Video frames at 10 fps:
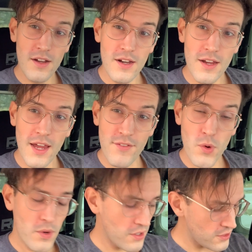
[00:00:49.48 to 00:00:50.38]
Hey
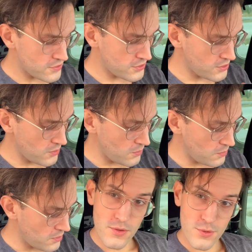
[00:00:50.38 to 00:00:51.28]
everyone, so
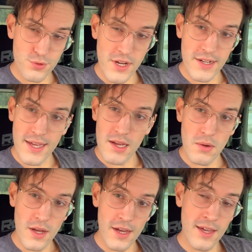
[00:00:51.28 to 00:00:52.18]
right
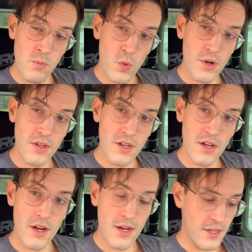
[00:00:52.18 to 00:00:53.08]
now I am working
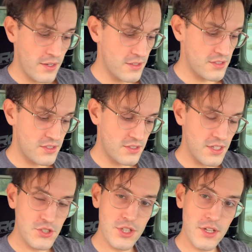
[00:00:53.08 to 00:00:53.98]
on
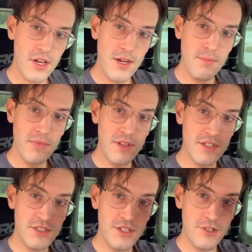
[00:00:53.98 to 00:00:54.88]
stitching up the
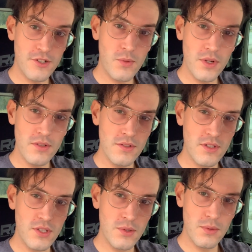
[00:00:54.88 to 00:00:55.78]
steering wheel
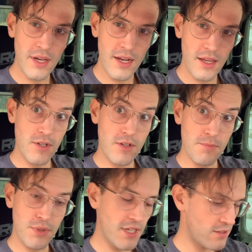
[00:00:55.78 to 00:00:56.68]
to get it
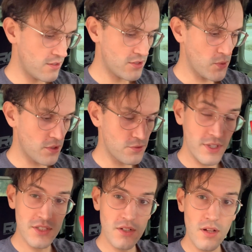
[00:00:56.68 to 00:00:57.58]
complete so we can
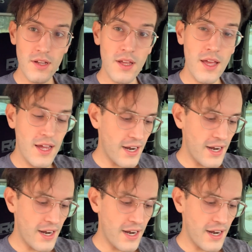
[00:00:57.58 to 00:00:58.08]
reinstall it. I